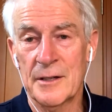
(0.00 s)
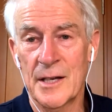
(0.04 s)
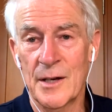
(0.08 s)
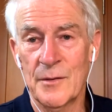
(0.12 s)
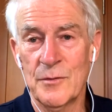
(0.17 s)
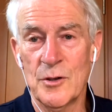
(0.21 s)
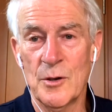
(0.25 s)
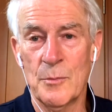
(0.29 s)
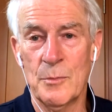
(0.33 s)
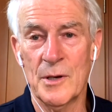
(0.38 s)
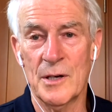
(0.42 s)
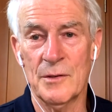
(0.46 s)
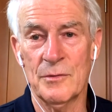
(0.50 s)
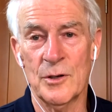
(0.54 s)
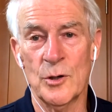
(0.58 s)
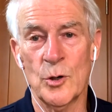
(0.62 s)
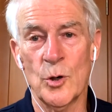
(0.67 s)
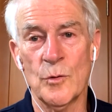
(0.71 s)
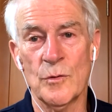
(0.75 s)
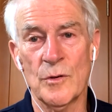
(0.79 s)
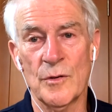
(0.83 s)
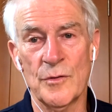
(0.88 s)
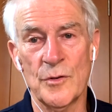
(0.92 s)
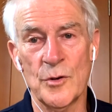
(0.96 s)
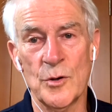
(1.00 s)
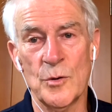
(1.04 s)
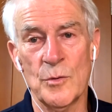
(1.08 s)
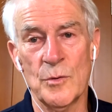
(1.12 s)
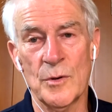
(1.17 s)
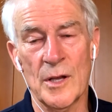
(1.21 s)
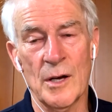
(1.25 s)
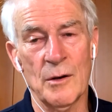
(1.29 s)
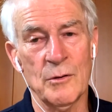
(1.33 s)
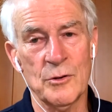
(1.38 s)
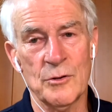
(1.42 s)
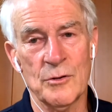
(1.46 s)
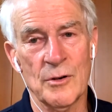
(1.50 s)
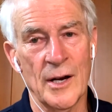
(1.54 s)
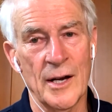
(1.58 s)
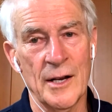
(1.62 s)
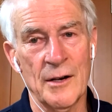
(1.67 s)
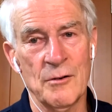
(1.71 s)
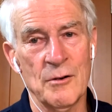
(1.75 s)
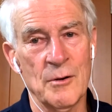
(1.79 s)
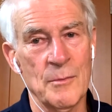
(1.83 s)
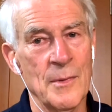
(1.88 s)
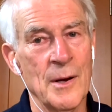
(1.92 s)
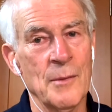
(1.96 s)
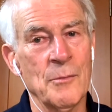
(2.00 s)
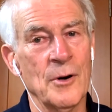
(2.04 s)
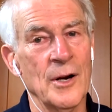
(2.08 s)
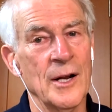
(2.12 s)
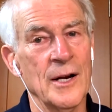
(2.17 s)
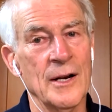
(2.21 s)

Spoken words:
give you a bit of an overview without trying to remember